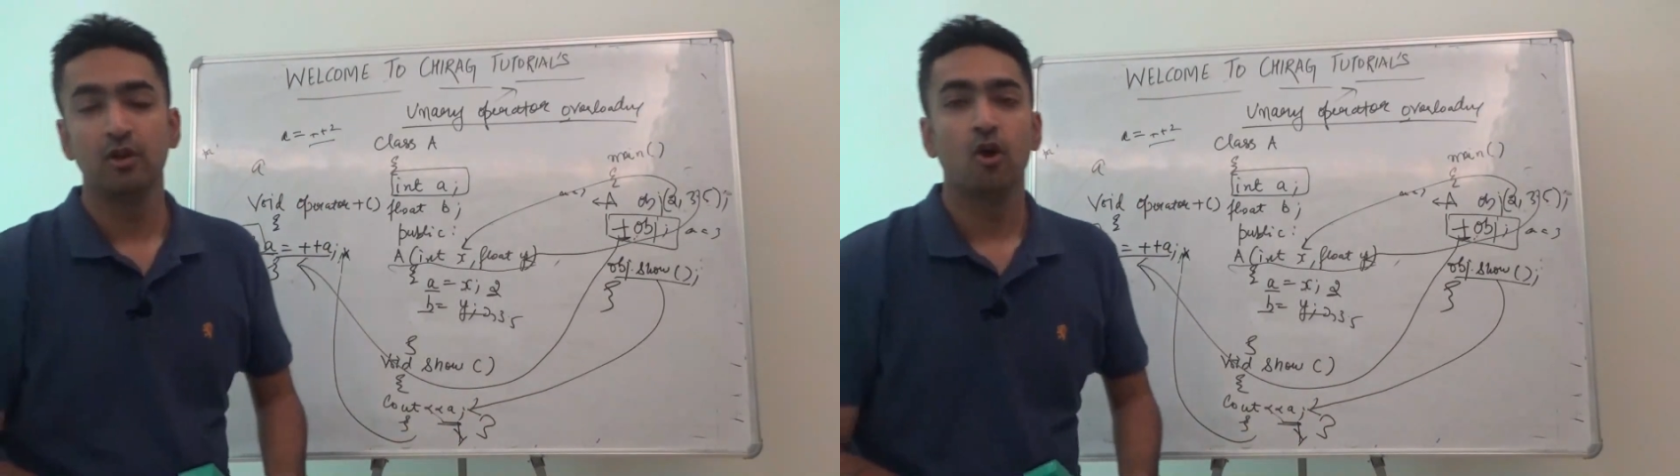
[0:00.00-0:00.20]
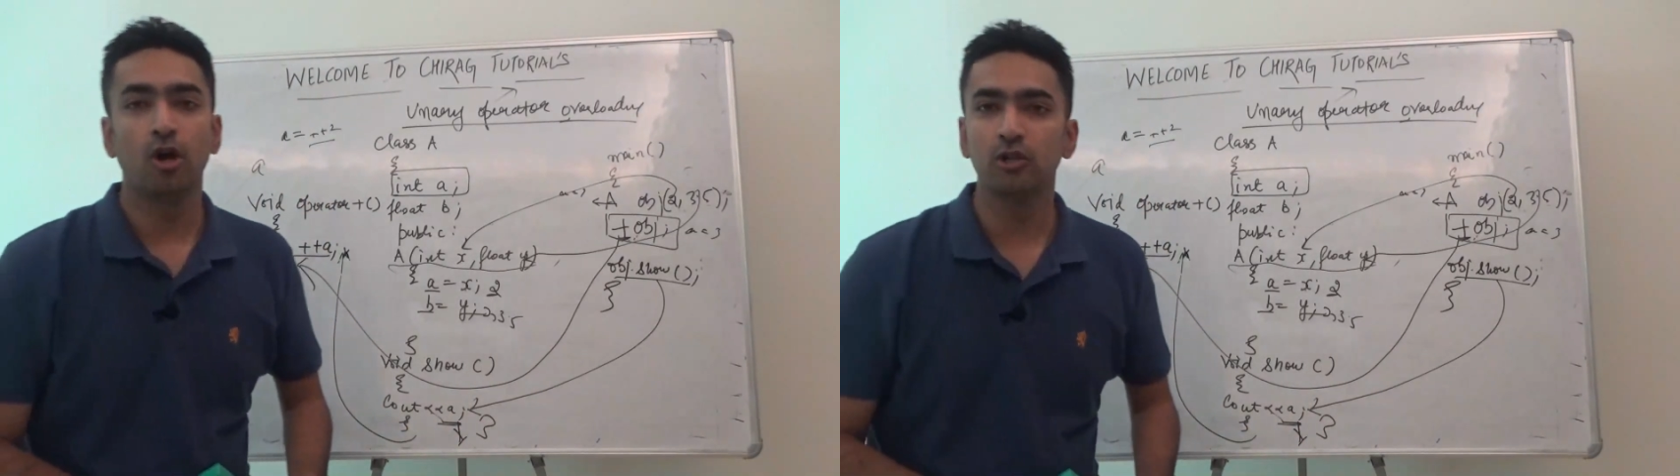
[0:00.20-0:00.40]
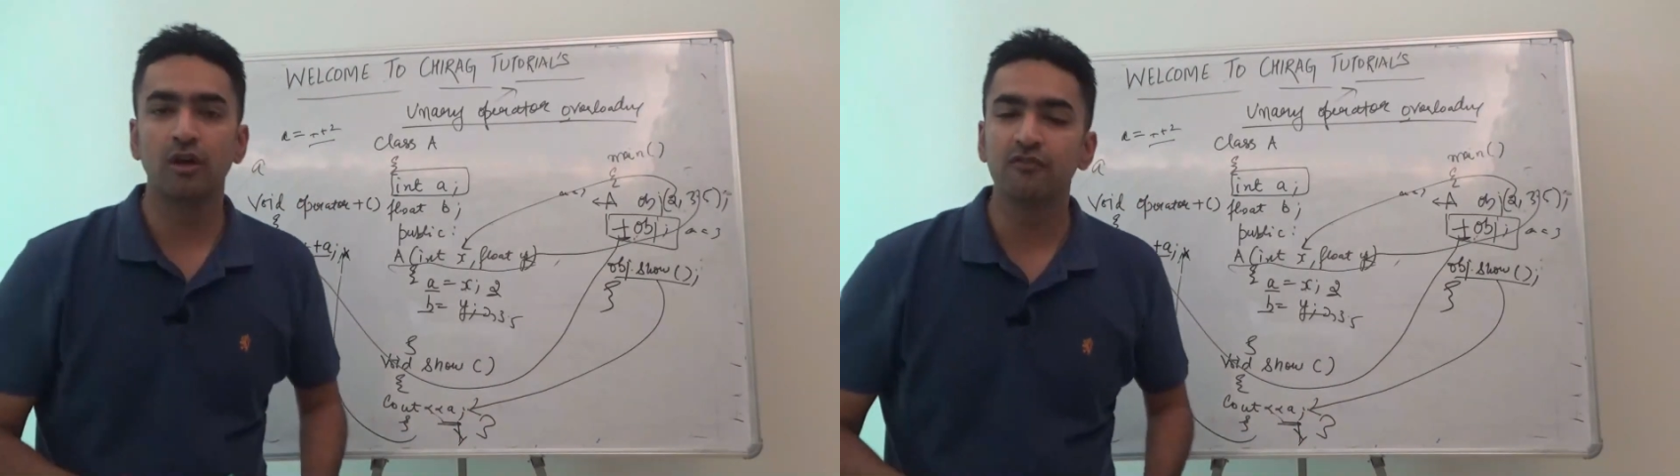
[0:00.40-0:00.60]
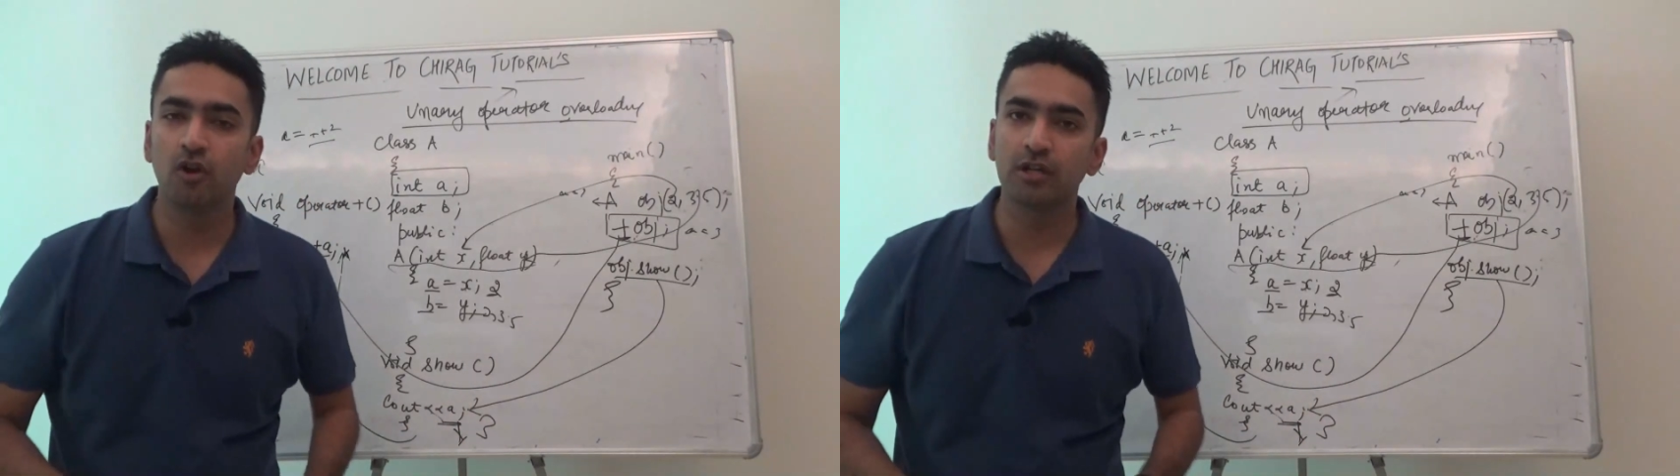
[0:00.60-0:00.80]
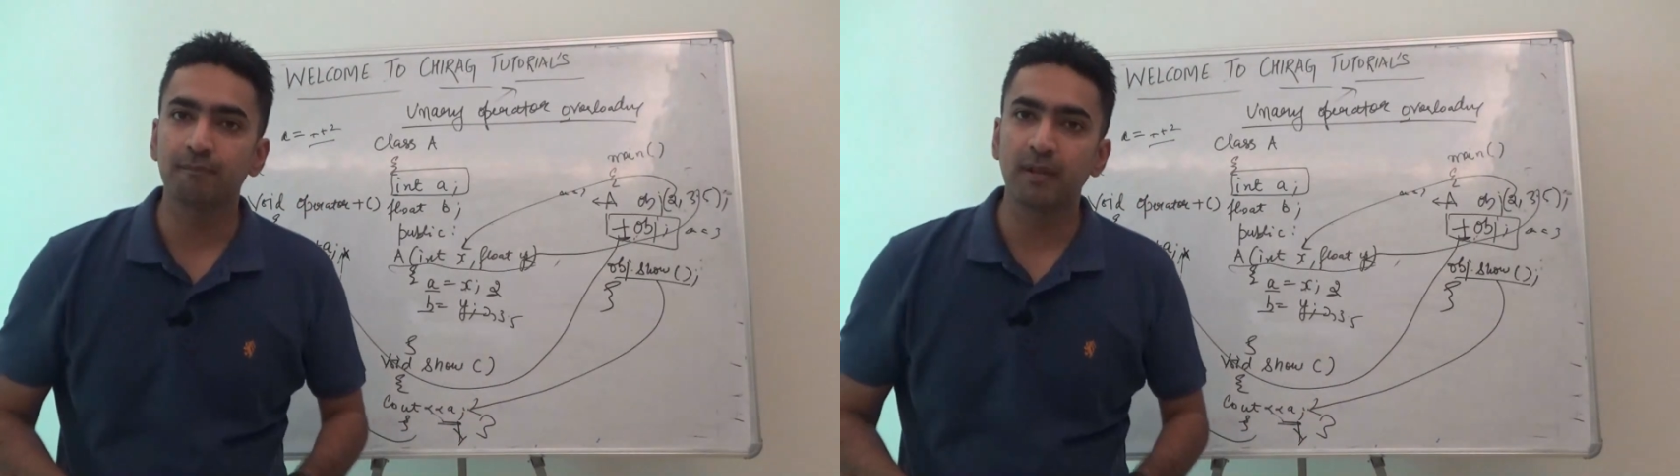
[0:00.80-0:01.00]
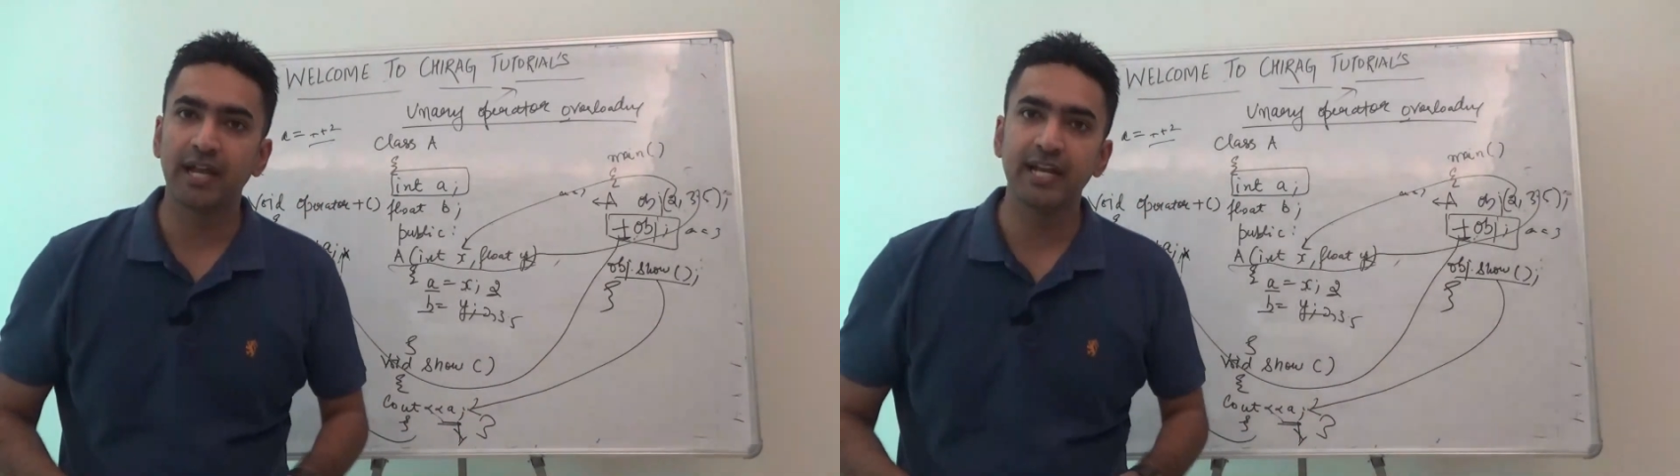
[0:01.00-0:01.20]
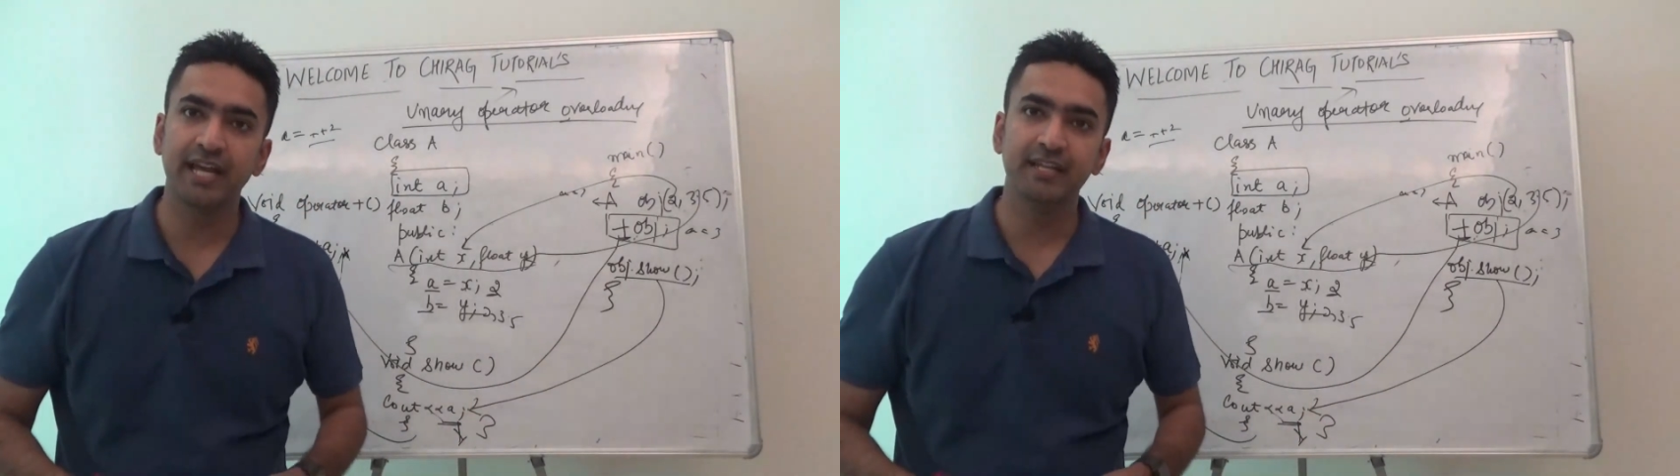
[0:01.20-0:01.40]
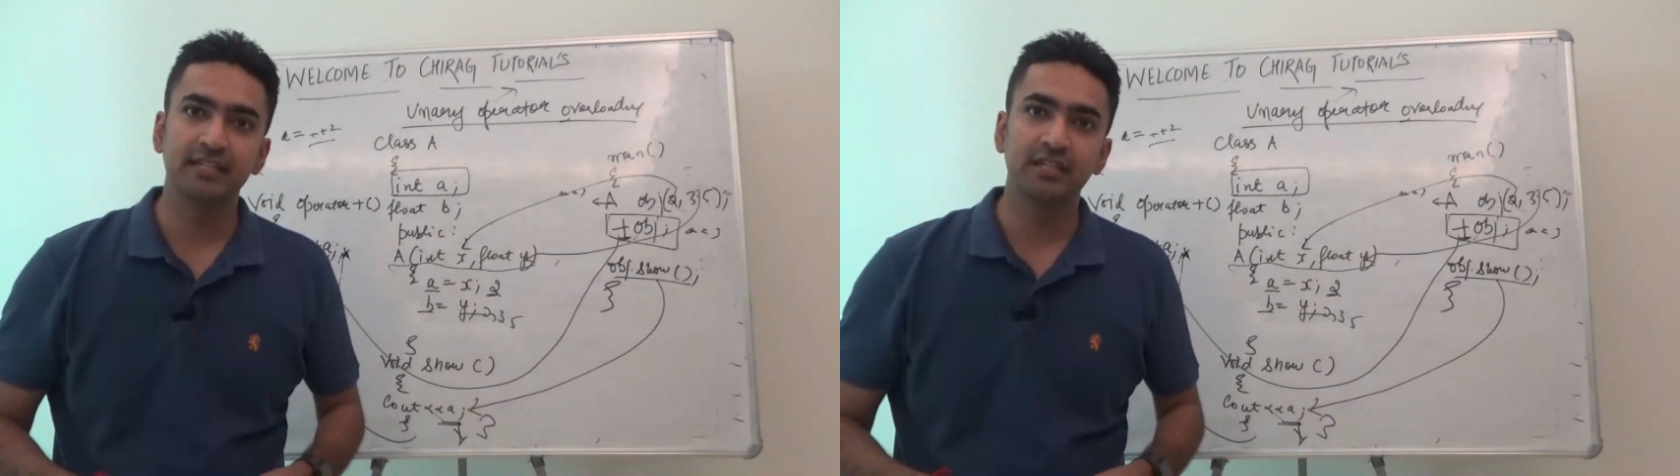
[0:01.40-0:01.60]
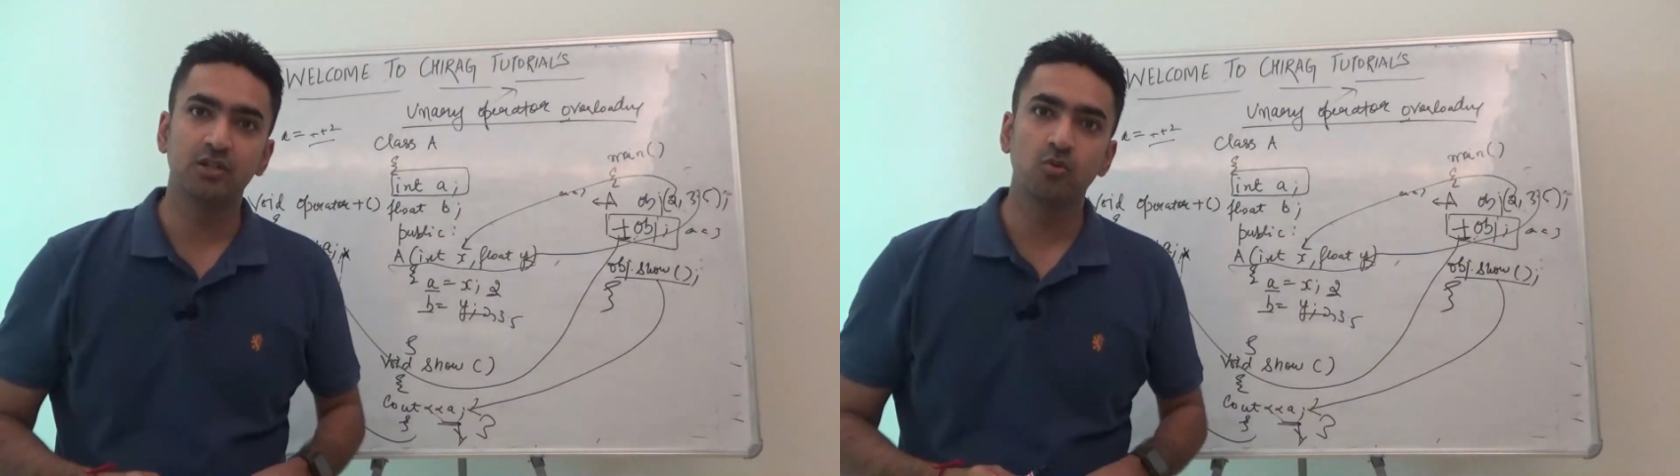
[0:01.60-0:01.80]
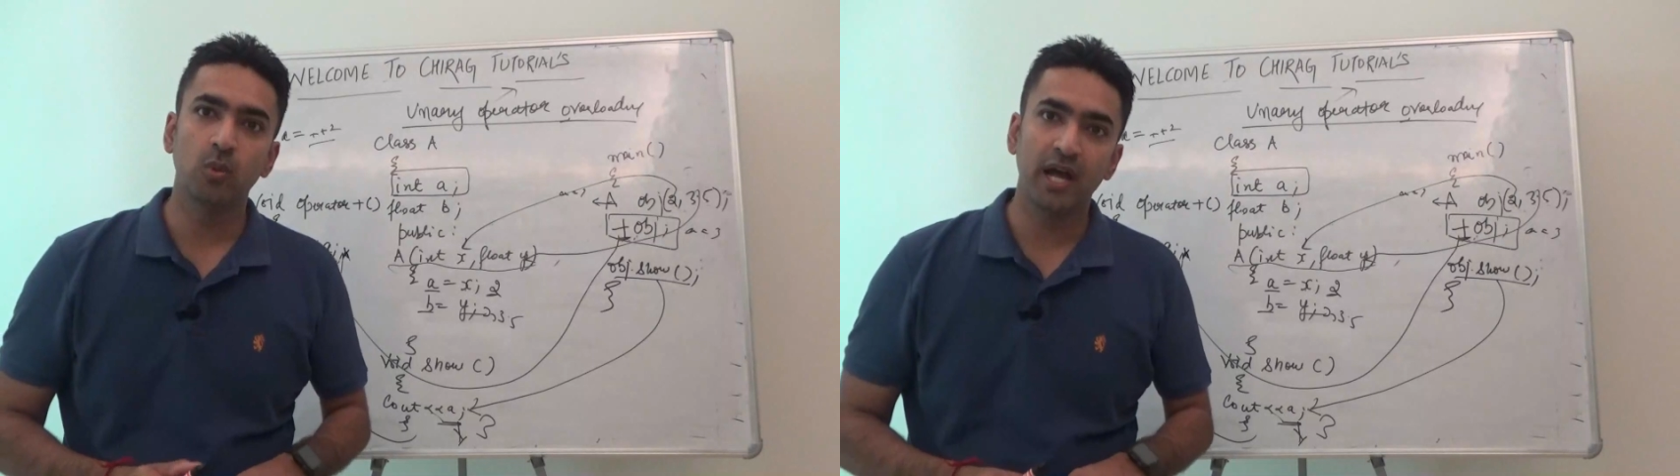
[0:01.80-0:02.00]
Although I have not applied anything
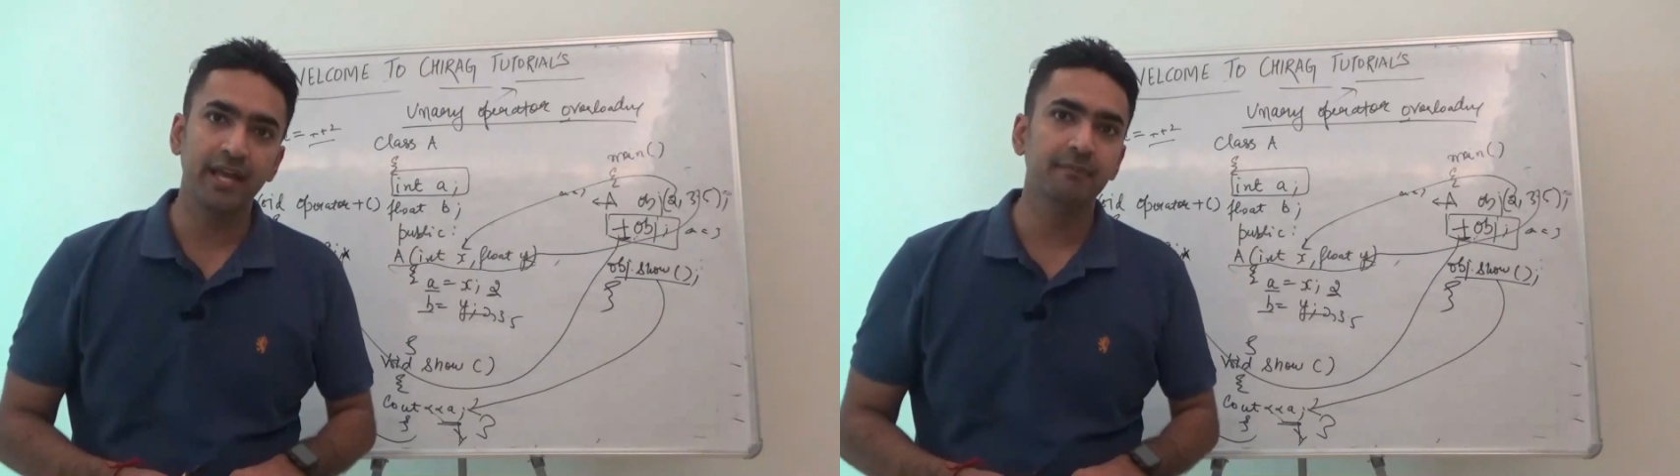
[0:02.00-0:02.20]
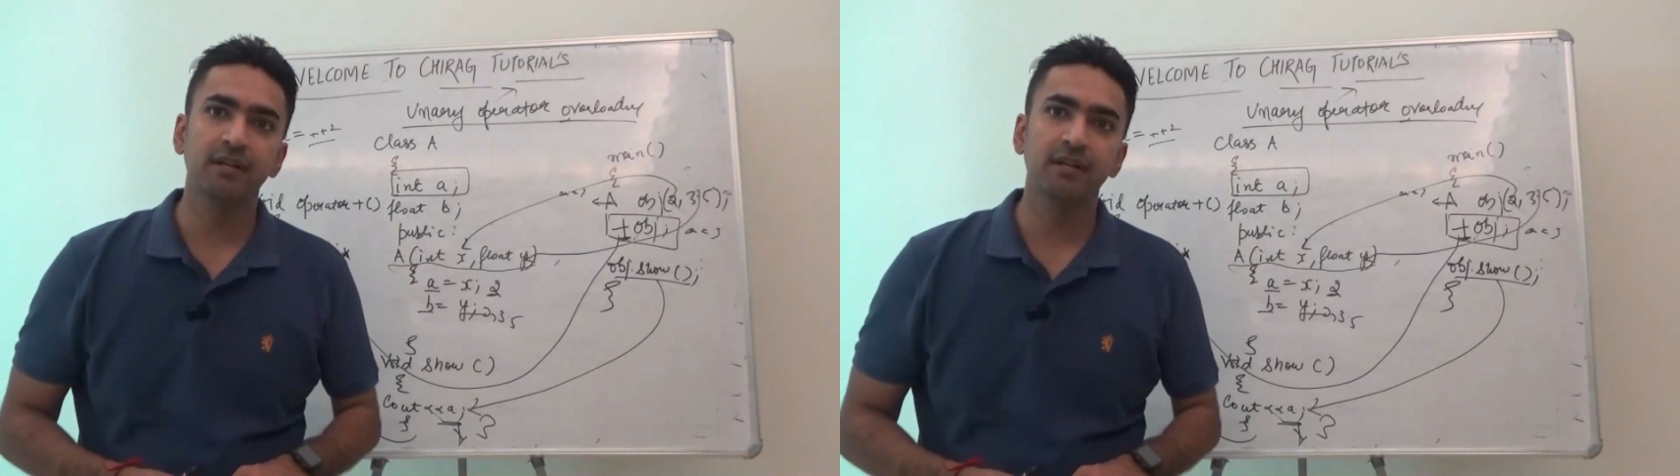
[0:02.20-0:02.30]
to y,